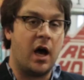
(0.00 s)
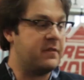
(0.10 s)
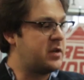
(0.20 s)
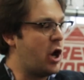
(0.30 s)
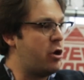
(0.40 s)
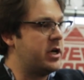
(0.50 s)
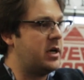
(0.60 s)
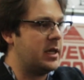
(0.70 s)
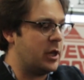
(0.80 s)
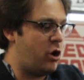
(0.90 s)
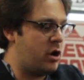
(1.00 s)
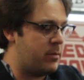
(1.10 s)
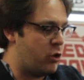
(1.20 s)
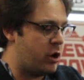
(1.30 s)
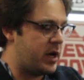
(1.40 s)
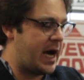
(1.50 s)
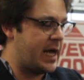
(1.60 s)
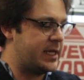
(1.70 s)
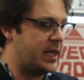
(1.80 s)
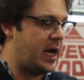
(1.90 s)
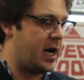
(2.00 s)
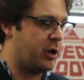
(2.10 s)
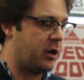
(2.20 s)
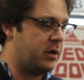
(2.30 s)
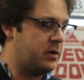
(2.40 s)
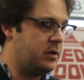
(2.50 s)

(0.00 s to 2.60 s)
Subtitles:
of Kona Longboard Island Lager.